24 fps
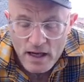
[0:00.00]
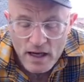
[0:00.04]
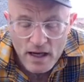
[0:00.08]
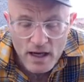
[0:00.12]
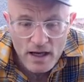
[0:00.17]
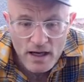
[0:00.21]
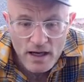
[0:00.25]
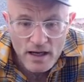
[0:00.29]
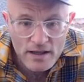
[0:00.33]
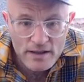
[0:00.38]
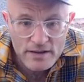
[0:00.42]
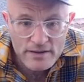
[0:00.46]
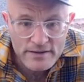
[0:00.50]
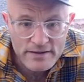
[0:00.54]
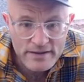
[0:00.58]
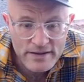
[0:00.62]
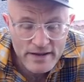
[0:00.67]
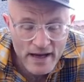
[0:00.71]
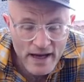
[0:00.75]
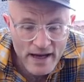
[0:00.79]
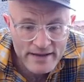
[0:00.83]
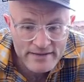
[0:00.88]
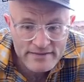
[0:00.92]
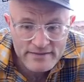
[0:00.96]

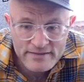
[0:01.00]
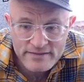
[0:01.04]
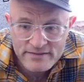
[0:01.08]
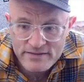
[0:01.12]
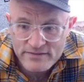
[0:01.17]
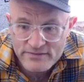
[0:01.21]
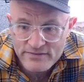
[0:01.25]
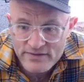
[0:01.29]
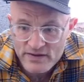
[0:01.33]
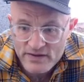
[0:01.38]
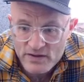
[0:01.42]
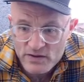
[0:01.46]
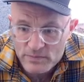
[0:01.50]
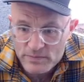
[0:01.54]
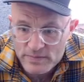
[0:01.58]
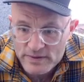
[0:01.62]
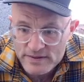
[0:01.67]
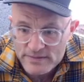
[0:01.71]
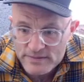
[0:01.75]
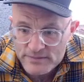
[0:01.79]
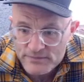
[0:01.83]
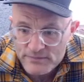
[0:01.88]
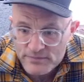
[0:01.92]
not developing.